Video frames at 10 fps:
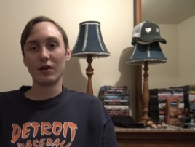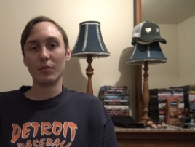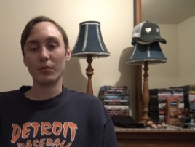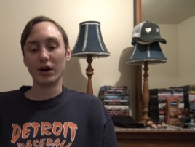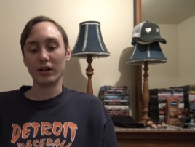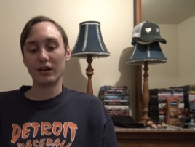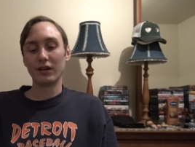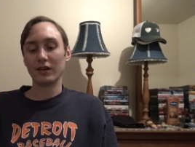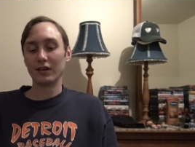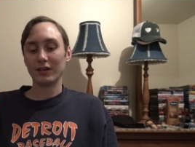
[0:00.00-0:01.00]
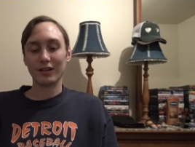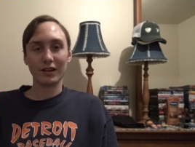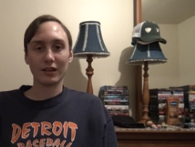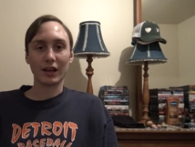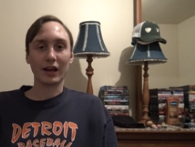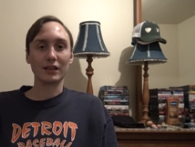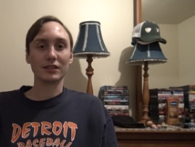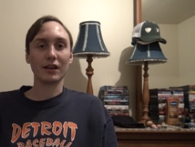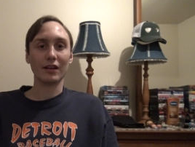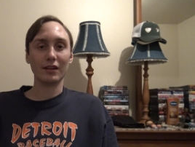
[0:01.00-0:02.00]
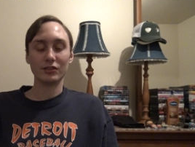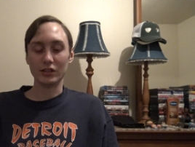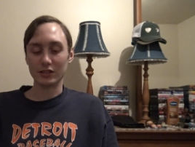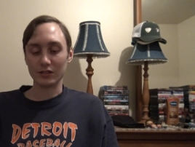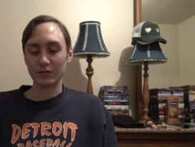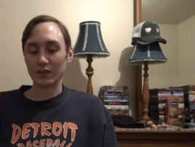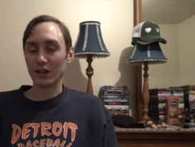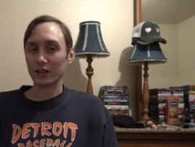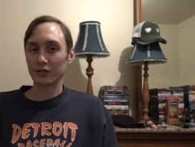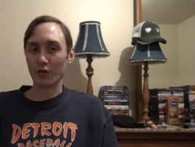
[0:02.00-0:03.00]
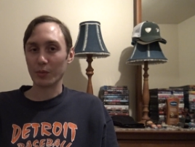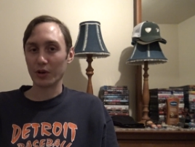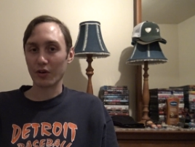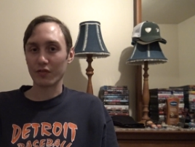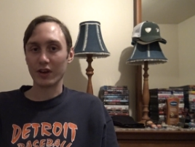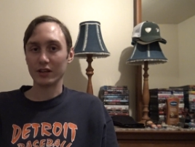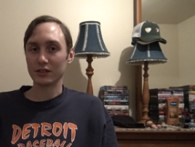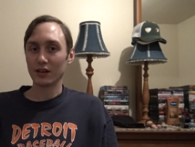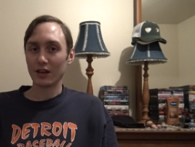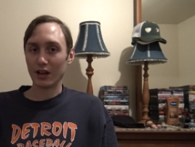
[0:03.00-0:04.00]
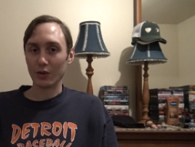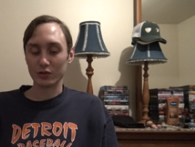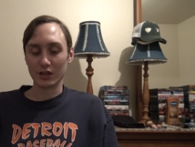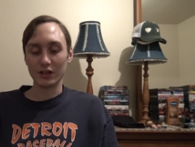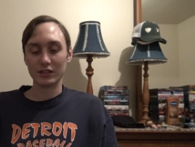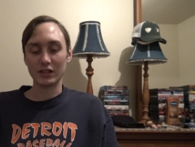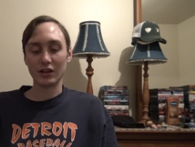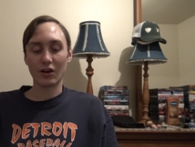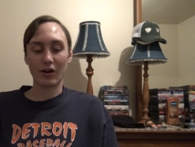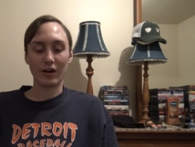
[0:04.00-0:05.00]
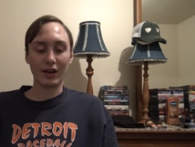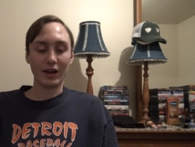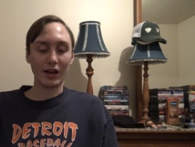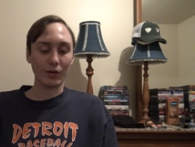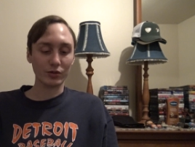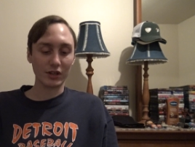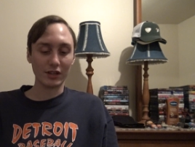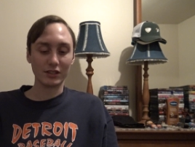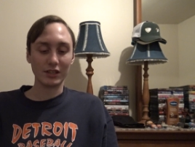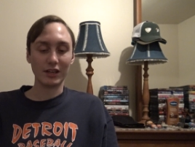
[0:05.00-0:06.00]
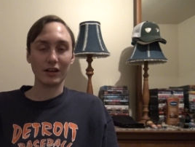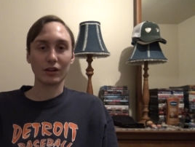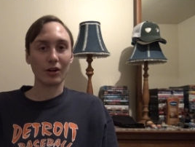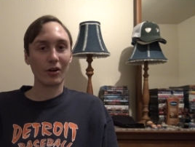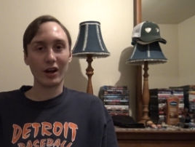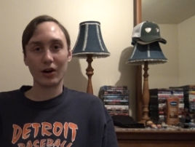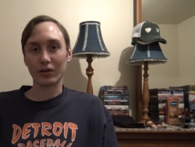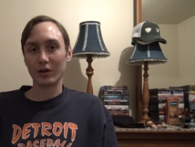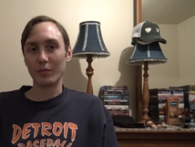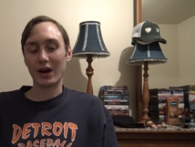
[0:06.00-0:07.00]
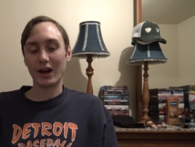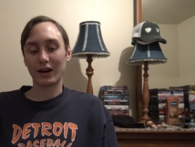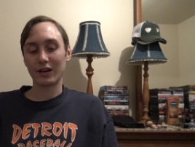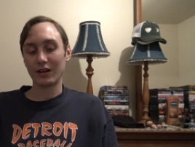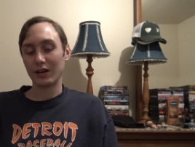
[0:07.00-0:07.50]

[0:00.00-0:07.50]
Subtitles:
But like I said, she's a nice familiar face. It was good to see her. It was good to see Larnell come back.